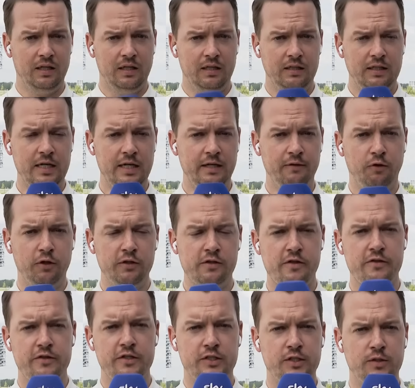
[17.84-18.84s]
Yeah, he was
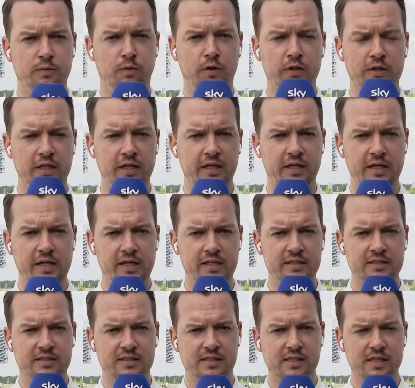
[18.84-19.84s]
in the squad
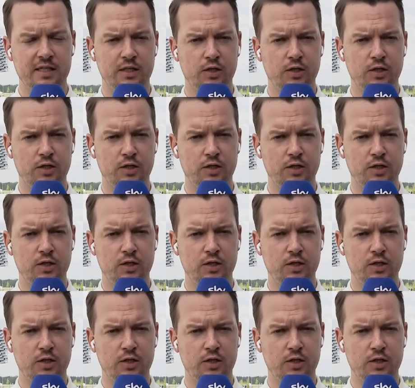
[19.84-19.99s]
against uh,